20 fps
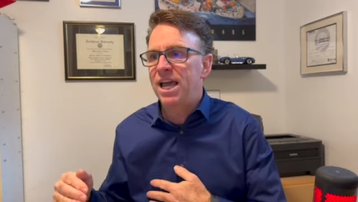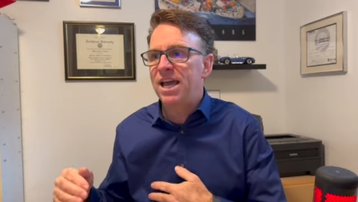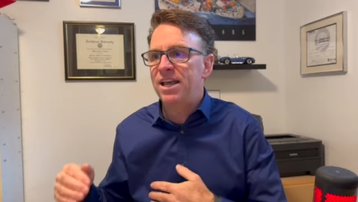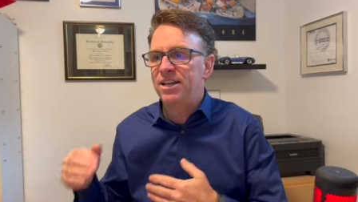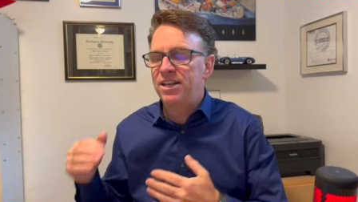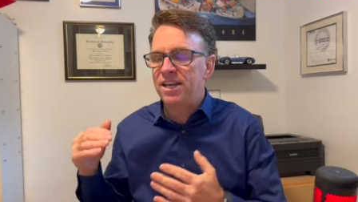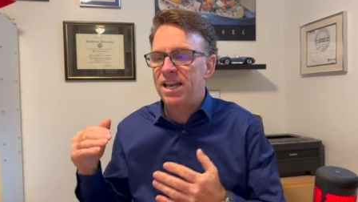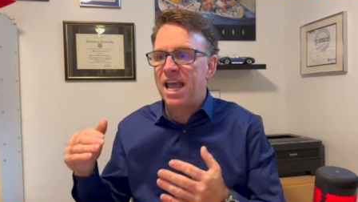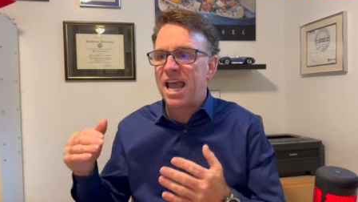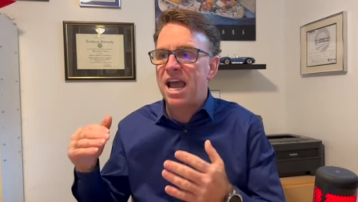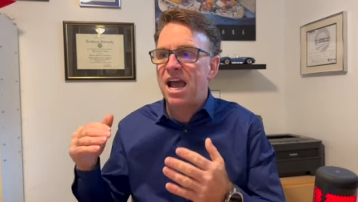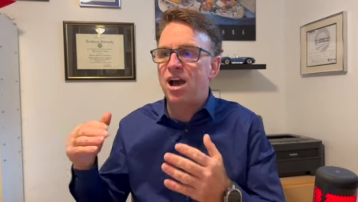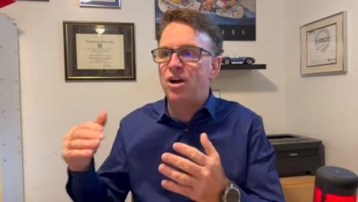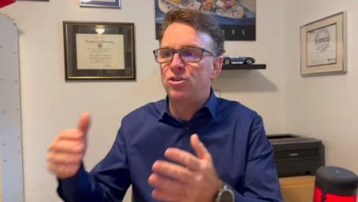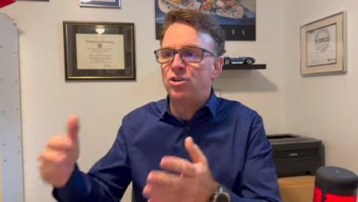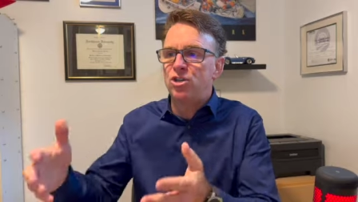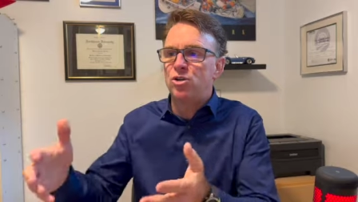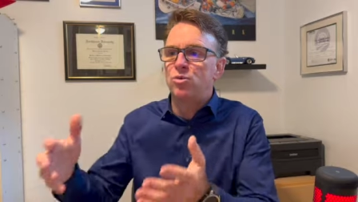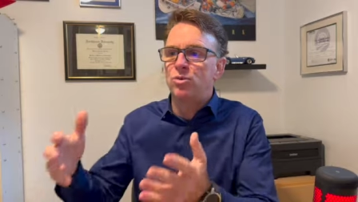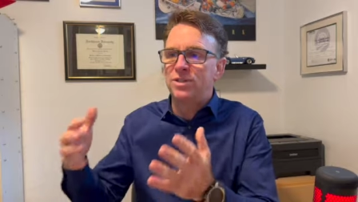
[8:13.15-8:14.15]
and now
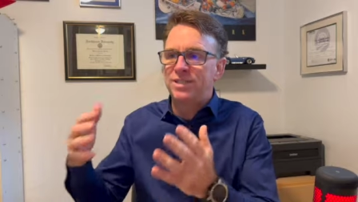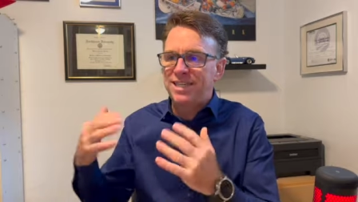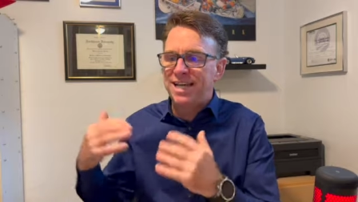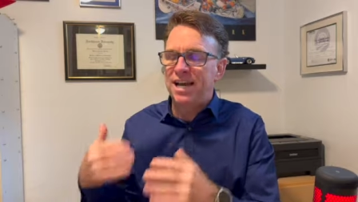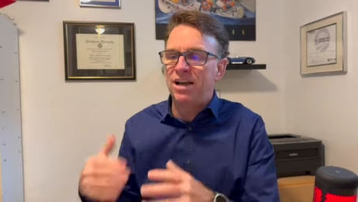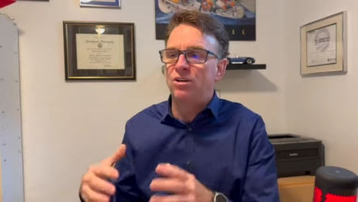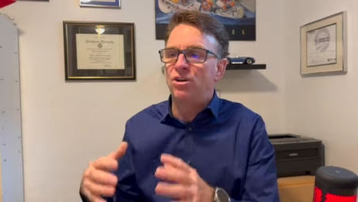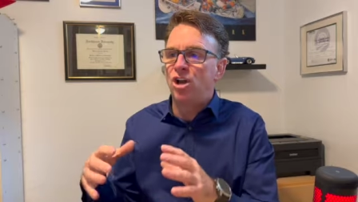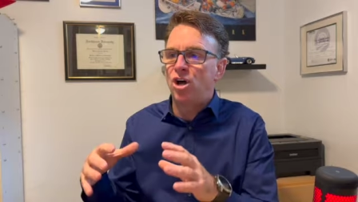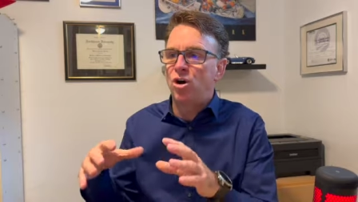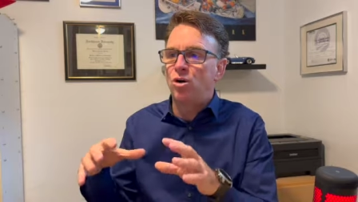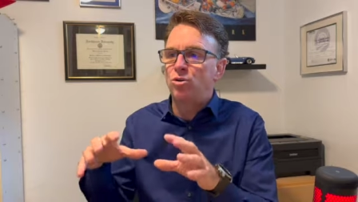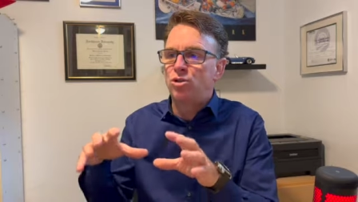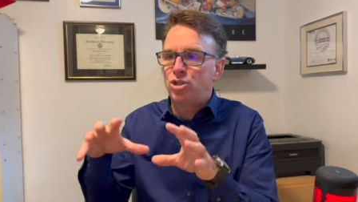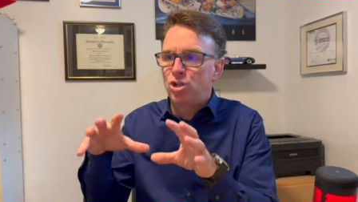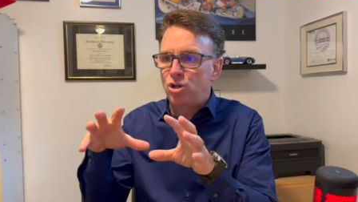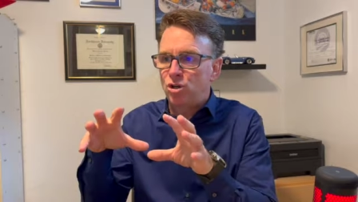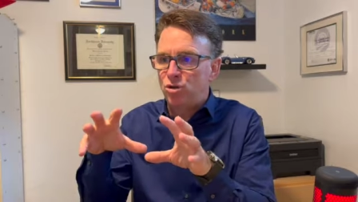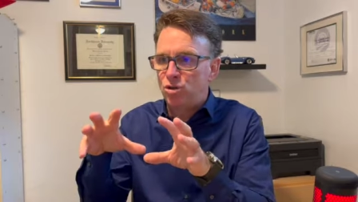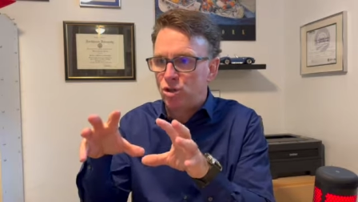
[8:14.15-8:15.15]
you will download
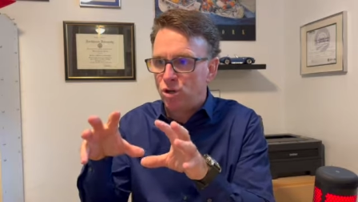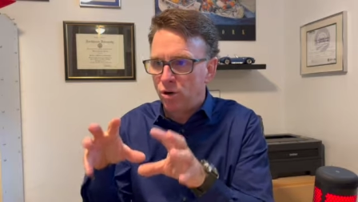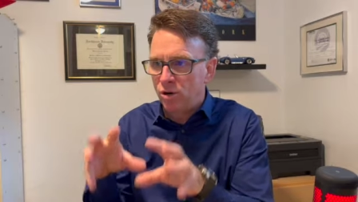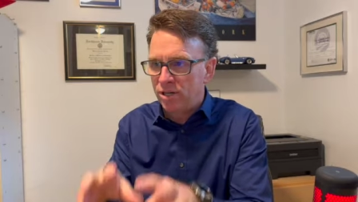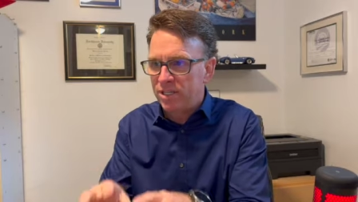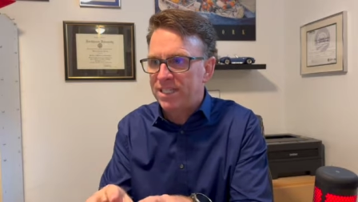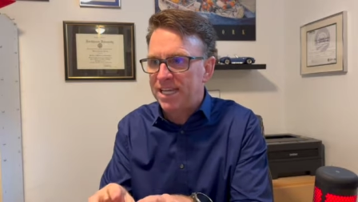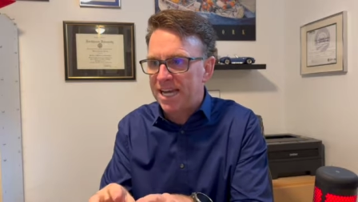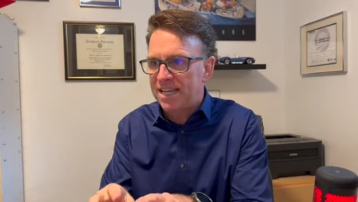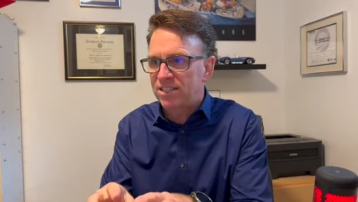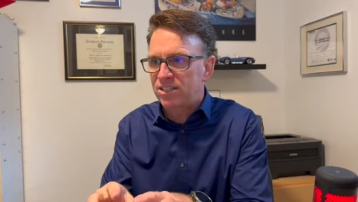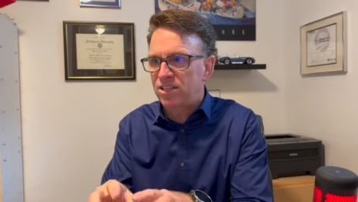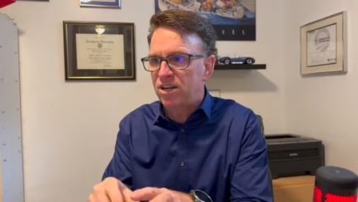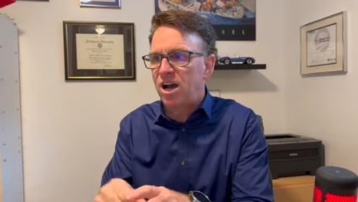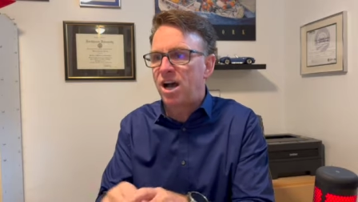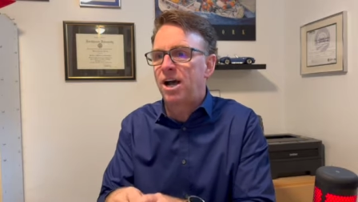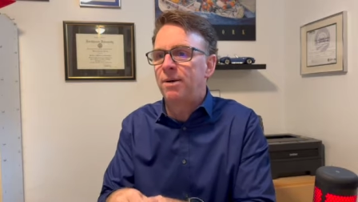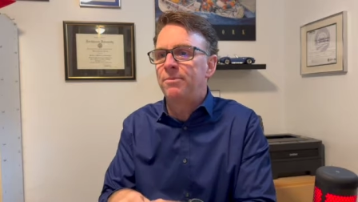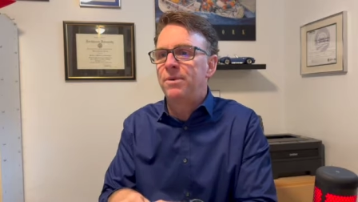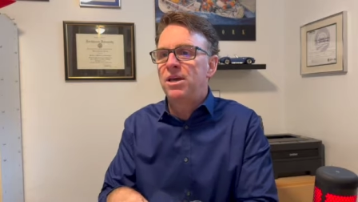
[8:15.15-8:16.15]
to your
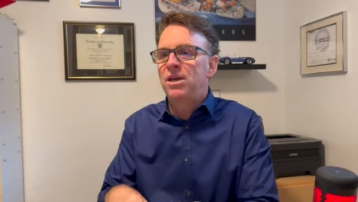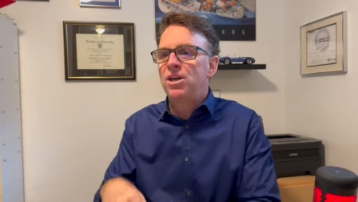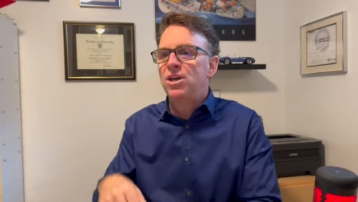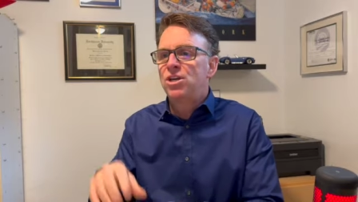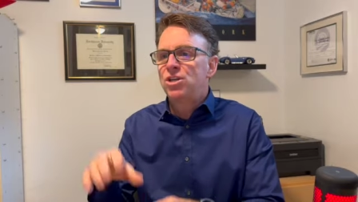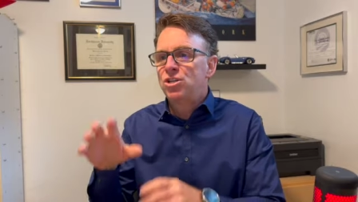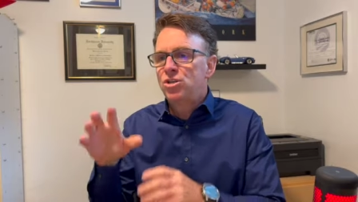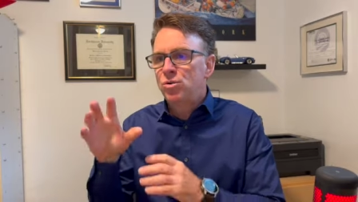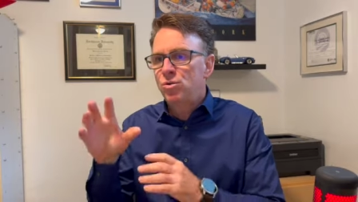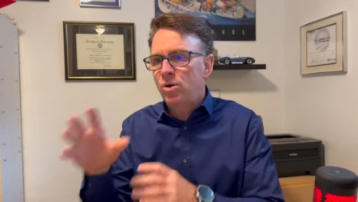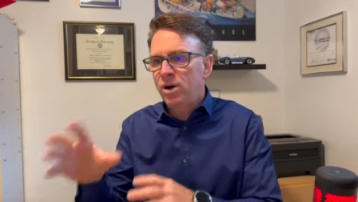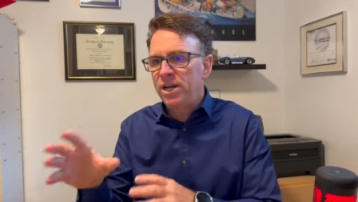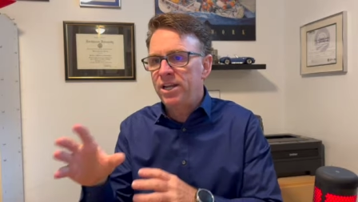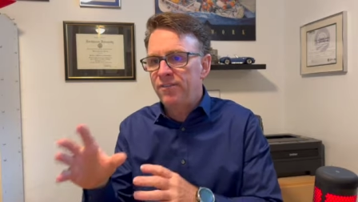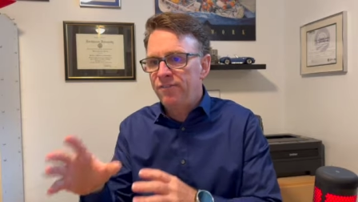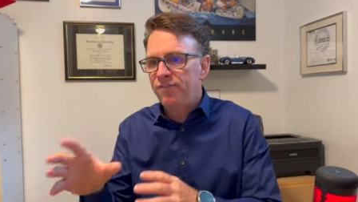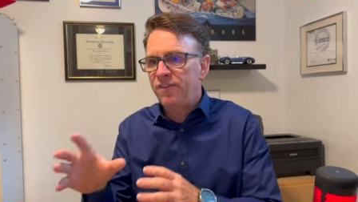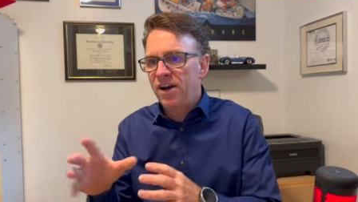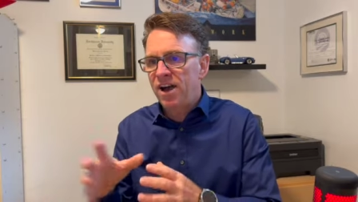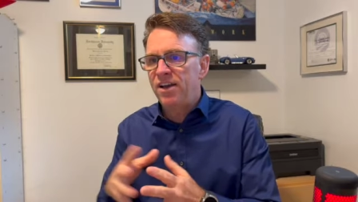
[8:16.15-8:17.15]
desktop
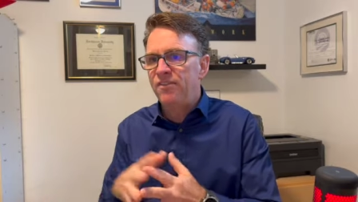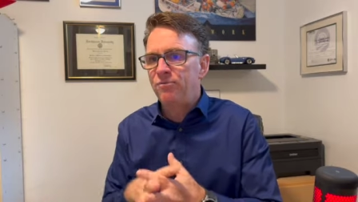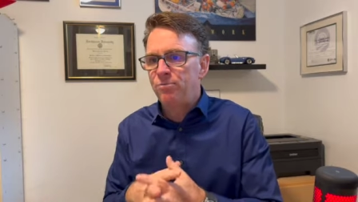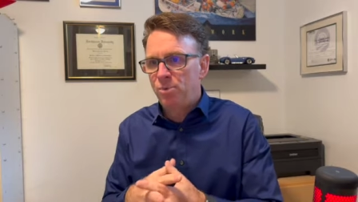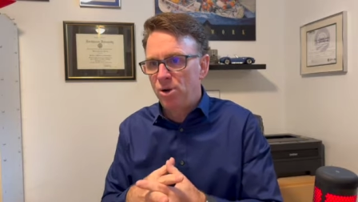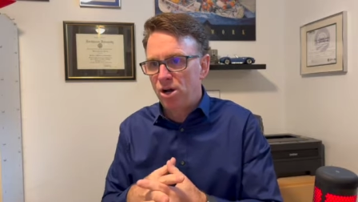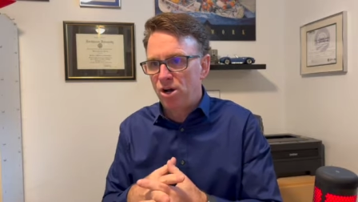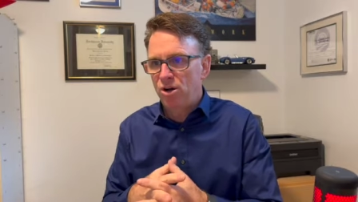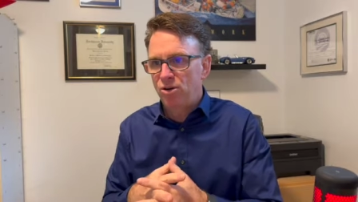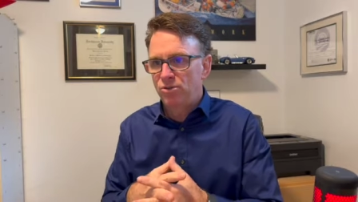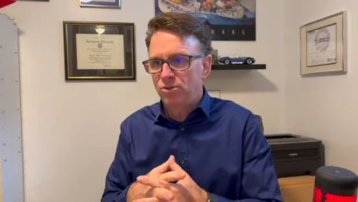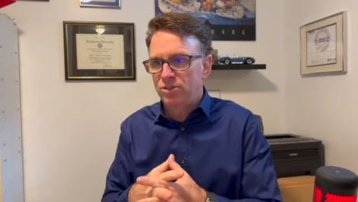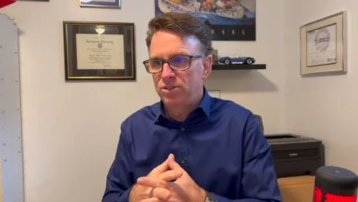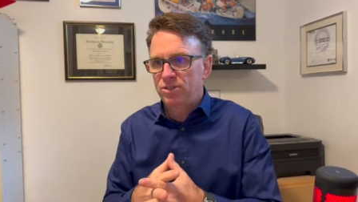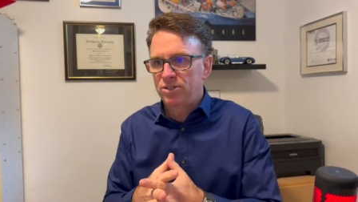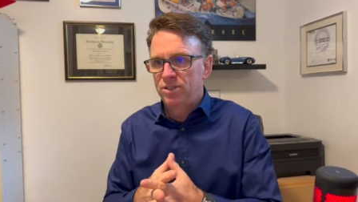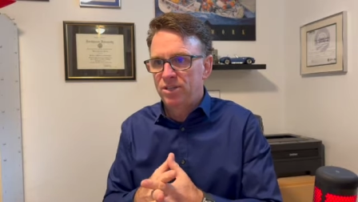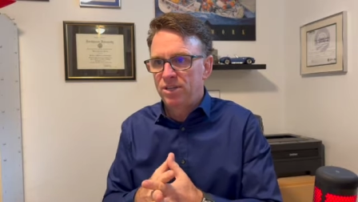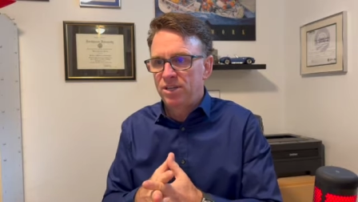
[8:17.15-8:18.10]
twenty-five posts